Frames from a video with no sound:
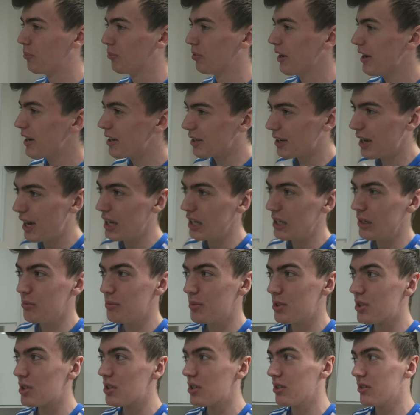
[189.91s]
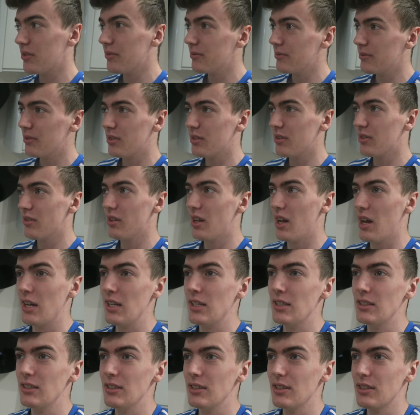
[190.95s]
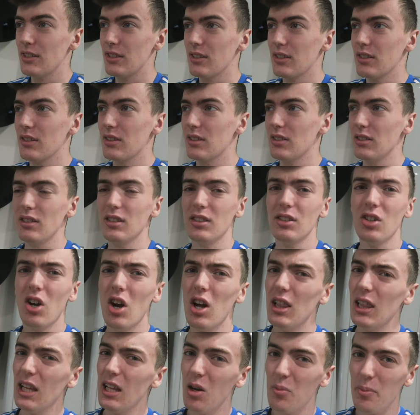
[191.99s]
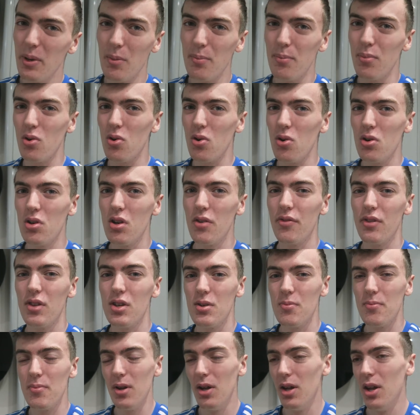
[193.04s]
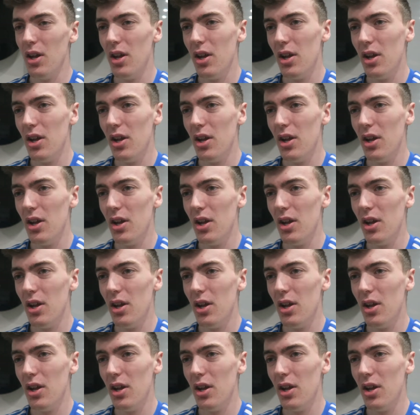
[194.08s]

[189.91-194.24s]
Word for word: Played games and got a little bit bored of them.